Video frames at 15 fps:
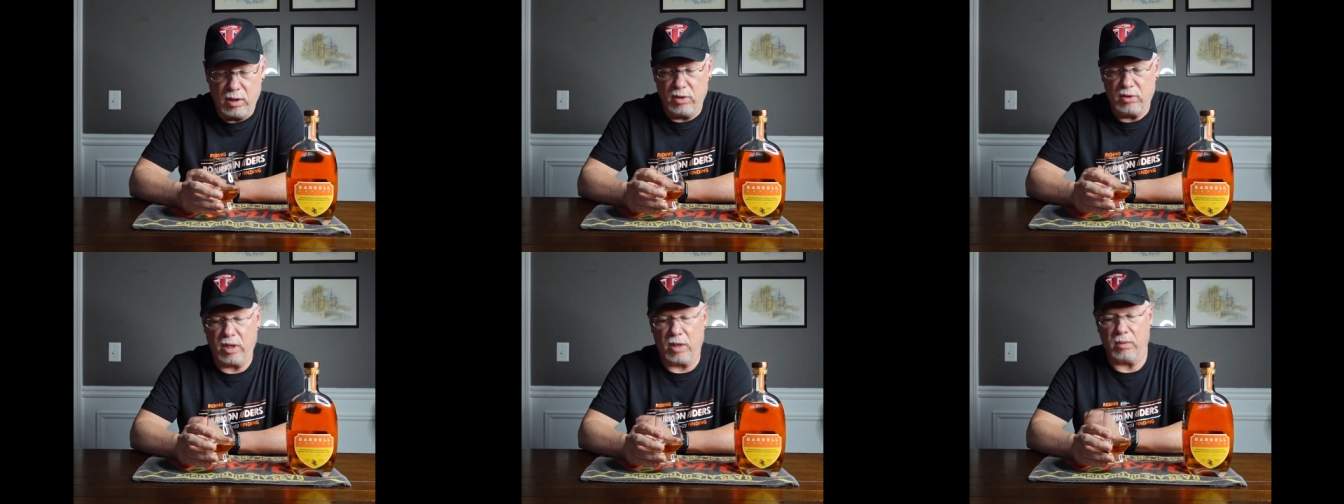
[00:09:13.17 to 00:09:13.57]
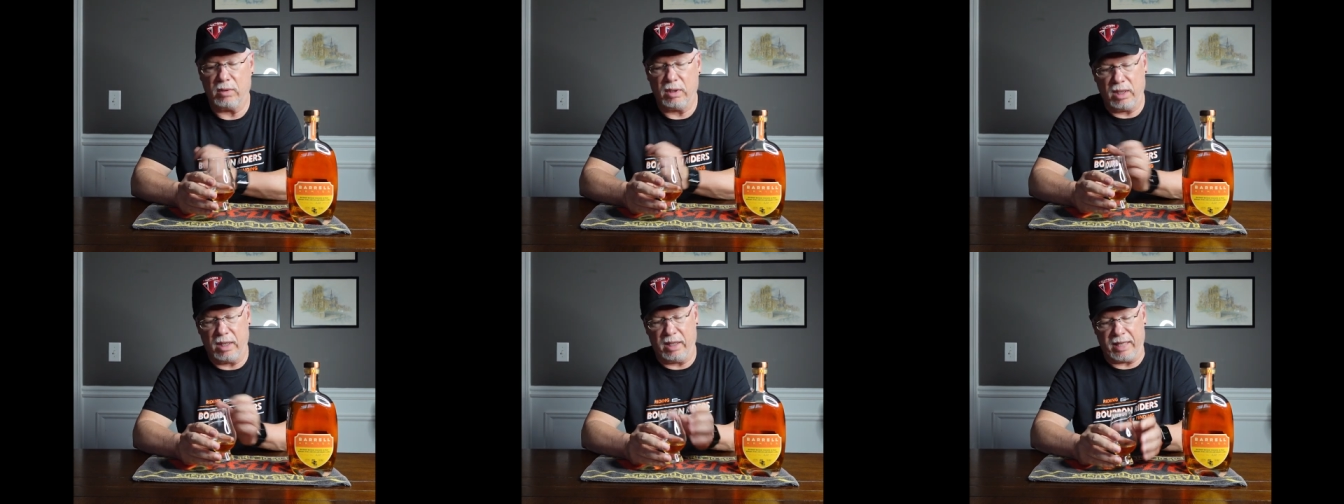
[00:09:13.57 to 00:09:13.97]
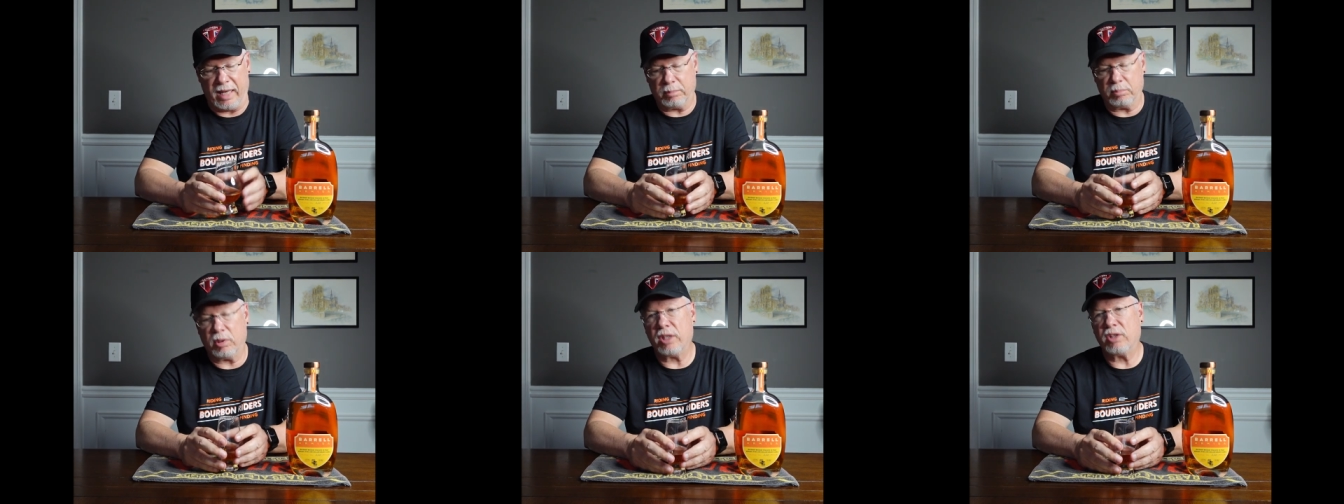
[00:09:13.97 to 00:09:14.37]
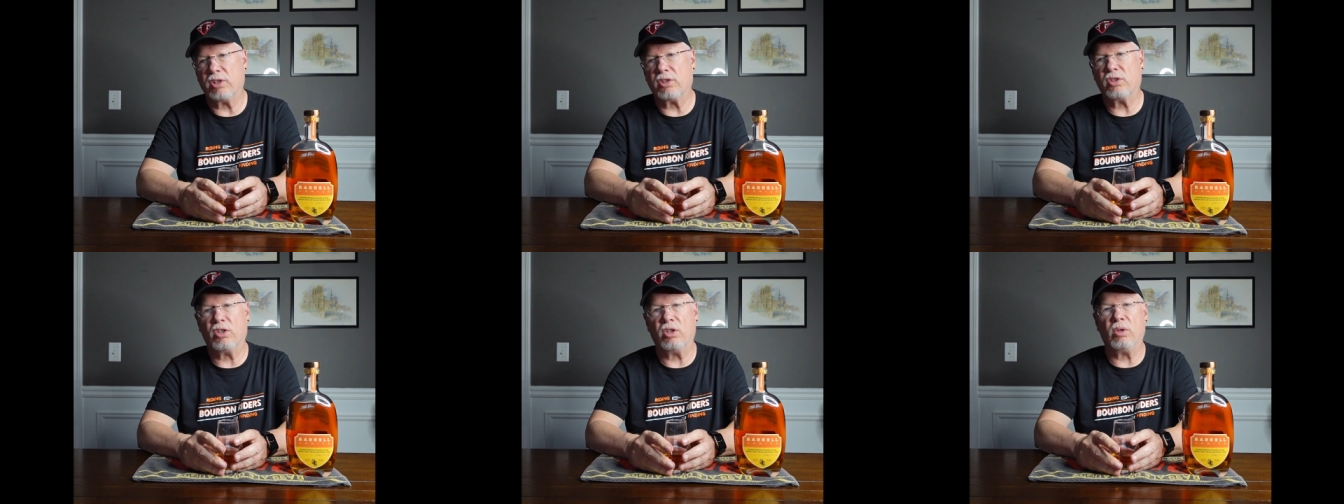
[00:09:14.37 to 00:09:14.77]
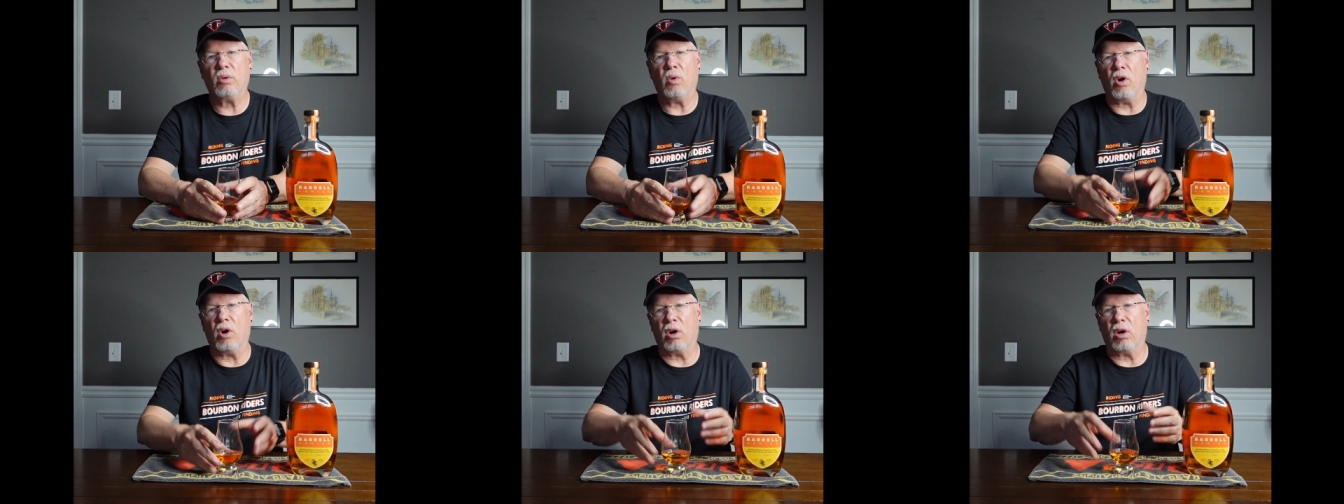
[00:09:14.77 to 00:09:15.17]
So that brings us
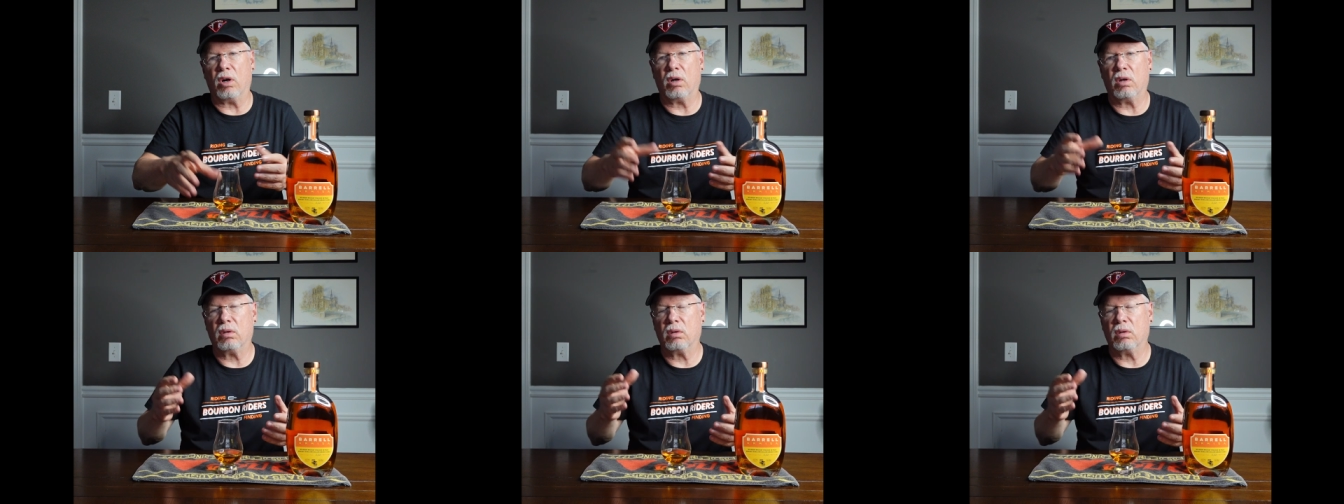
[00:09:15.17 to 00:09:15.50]
to our